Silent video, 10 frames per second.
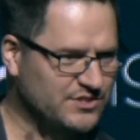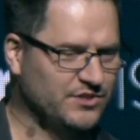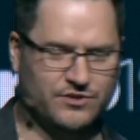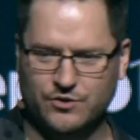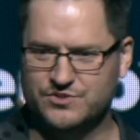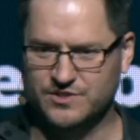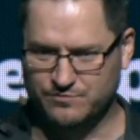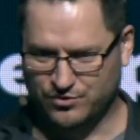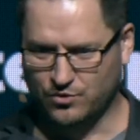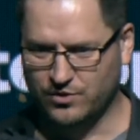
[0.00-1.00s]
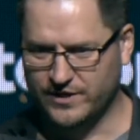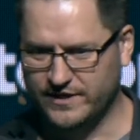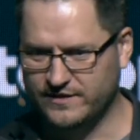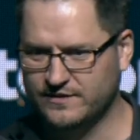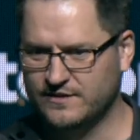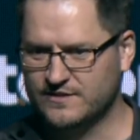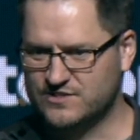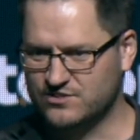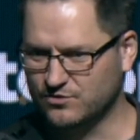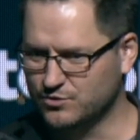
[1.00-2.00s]
to go deploy
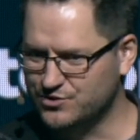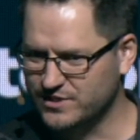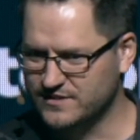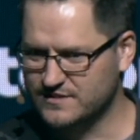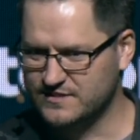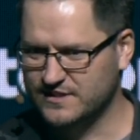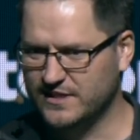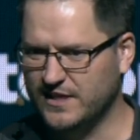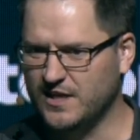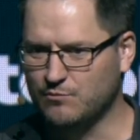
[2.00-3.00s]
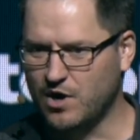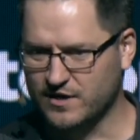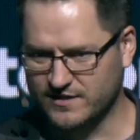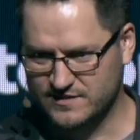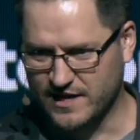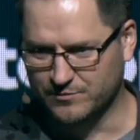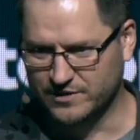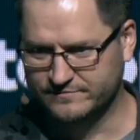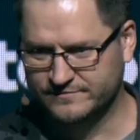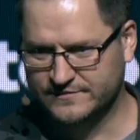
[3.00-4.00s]
solutions in any market
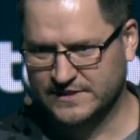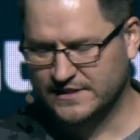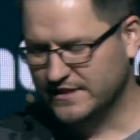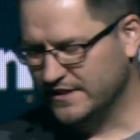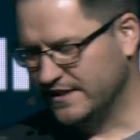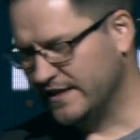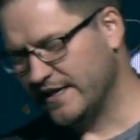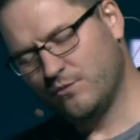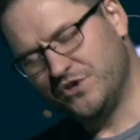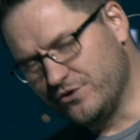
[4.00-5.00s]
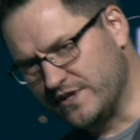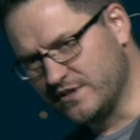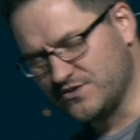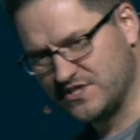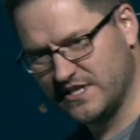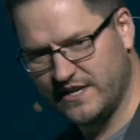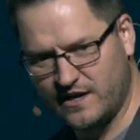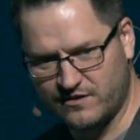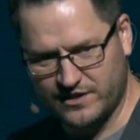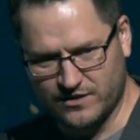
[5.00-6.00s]
segment. And when you're in those
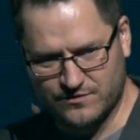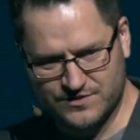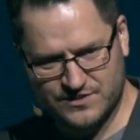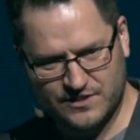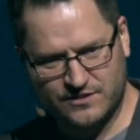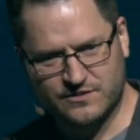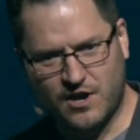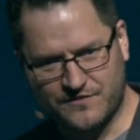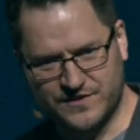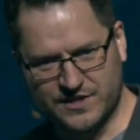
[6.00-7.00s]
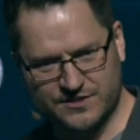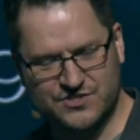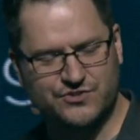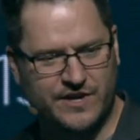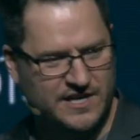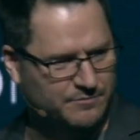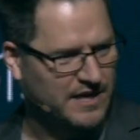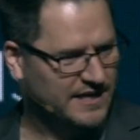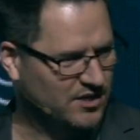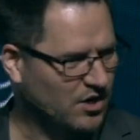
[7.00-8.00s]
scenarios, you're often constrained
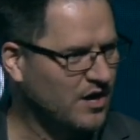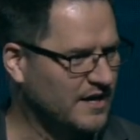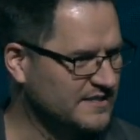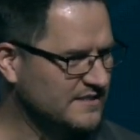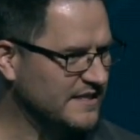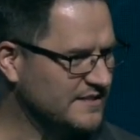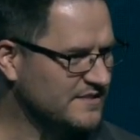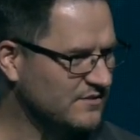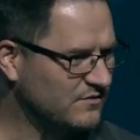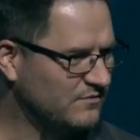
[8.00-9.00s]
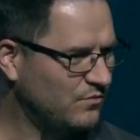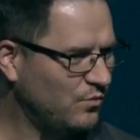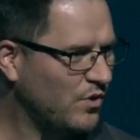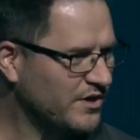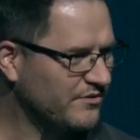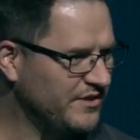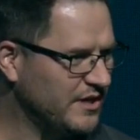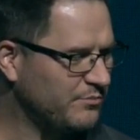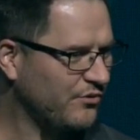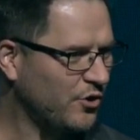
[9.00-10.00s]
by cost as to what are the
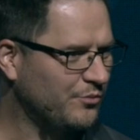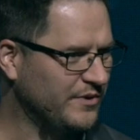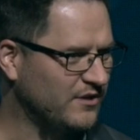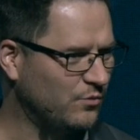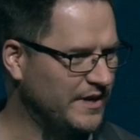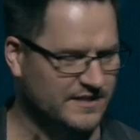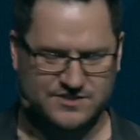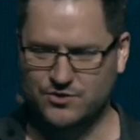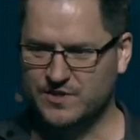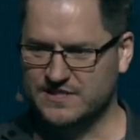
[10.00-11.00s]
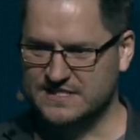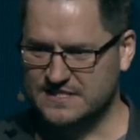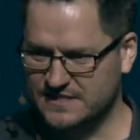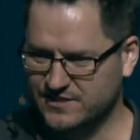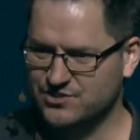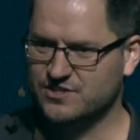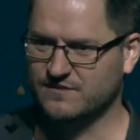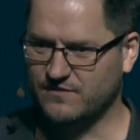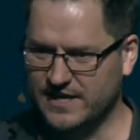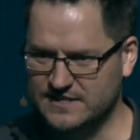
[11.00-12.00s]
appropriate ways you can stitch
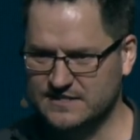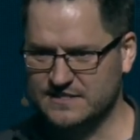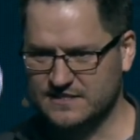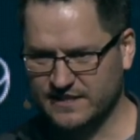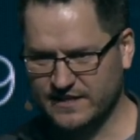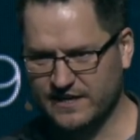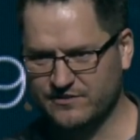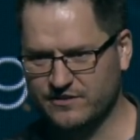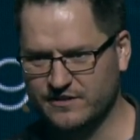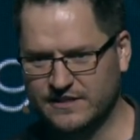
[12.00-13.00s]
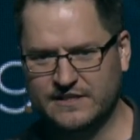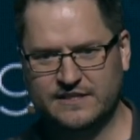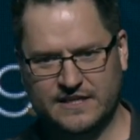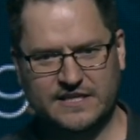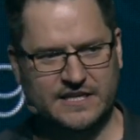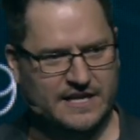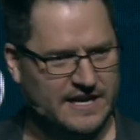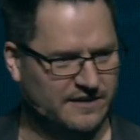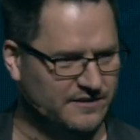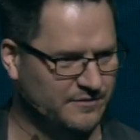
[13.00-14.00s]
devices together and
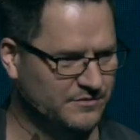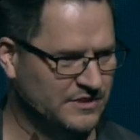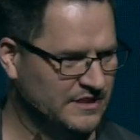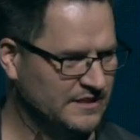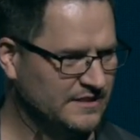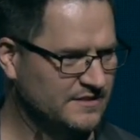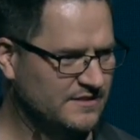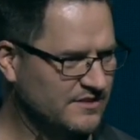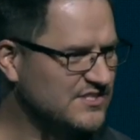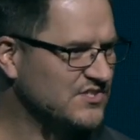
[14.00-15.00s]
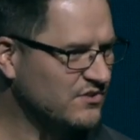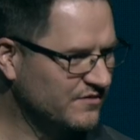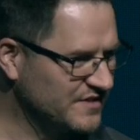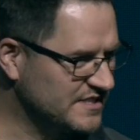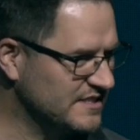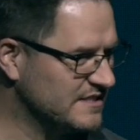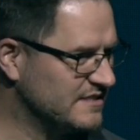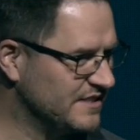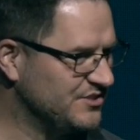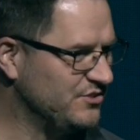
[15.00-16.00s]
connect them to the services
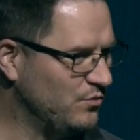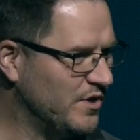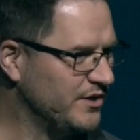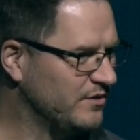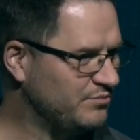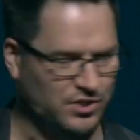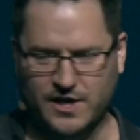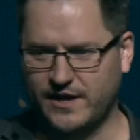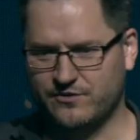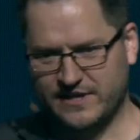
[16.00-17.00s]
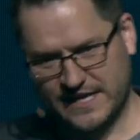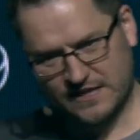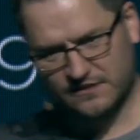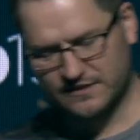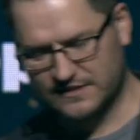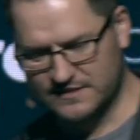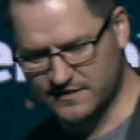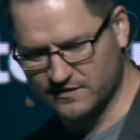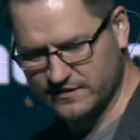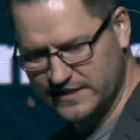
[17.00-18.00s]
that you want to apply or the analytics
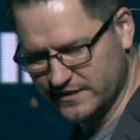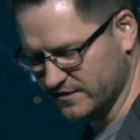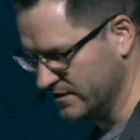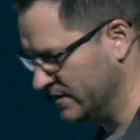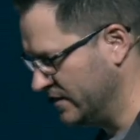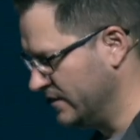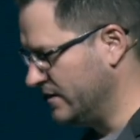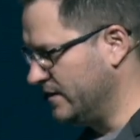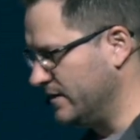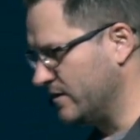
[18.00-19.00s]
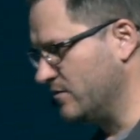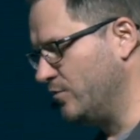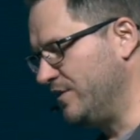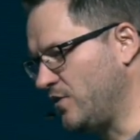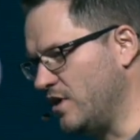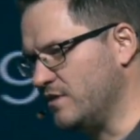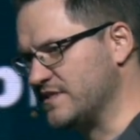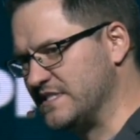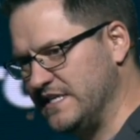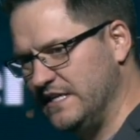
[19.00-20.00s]
that are needed. And we've all
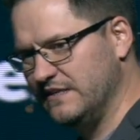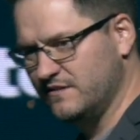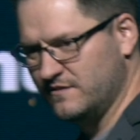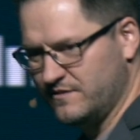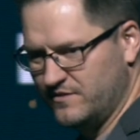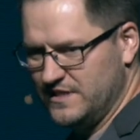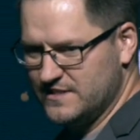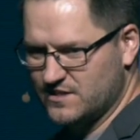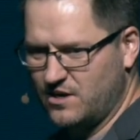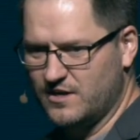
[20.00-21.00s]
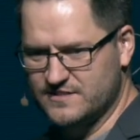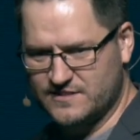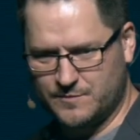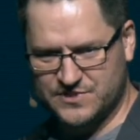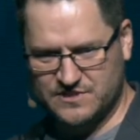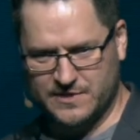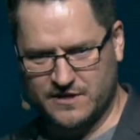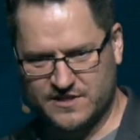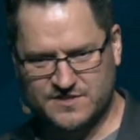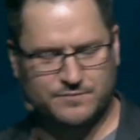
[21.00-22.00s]
seen these concepts
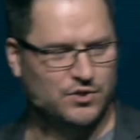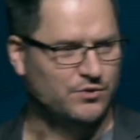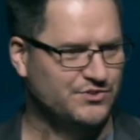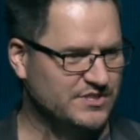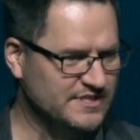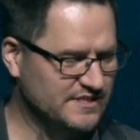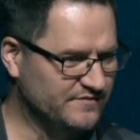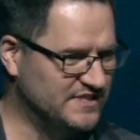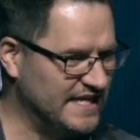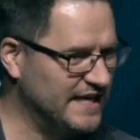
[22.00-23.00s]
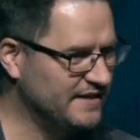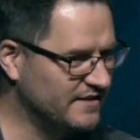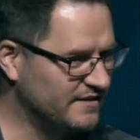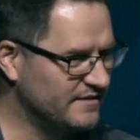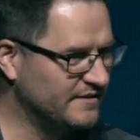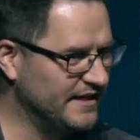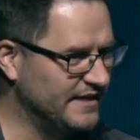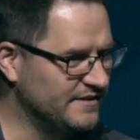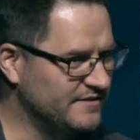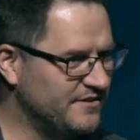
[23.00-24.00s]
about explosions of data
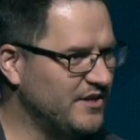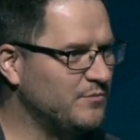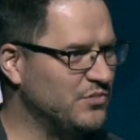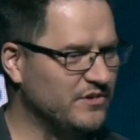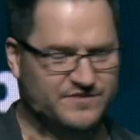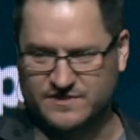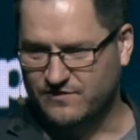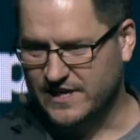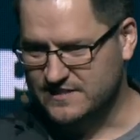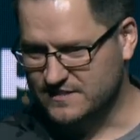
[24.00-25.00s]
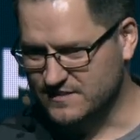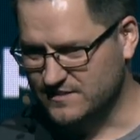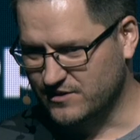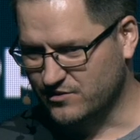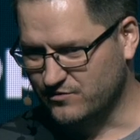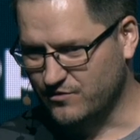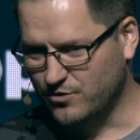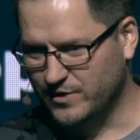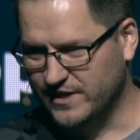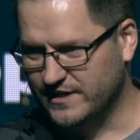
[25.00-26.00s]
and the number of devices that are
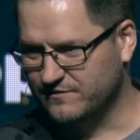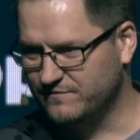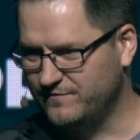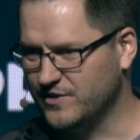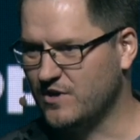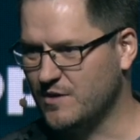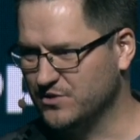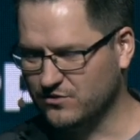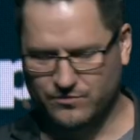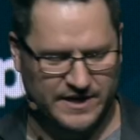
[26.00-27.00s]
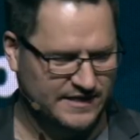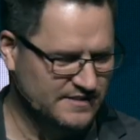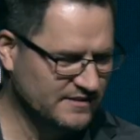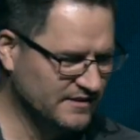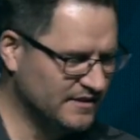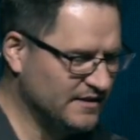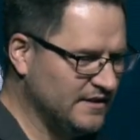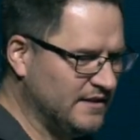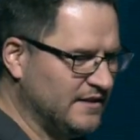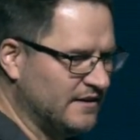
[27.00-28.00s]
growing at phenomenal rates.
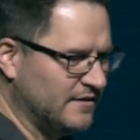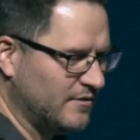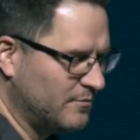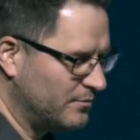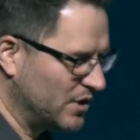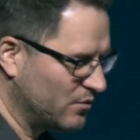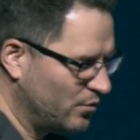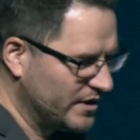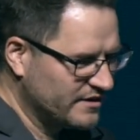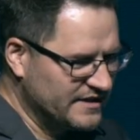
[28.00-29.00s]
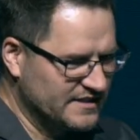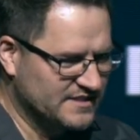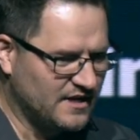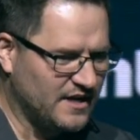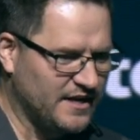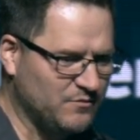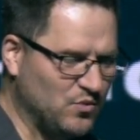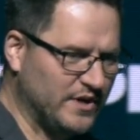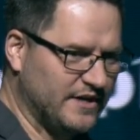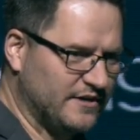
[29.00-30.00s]
But we're at a time
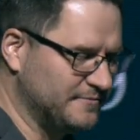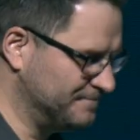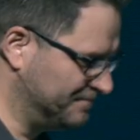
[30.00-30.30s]
where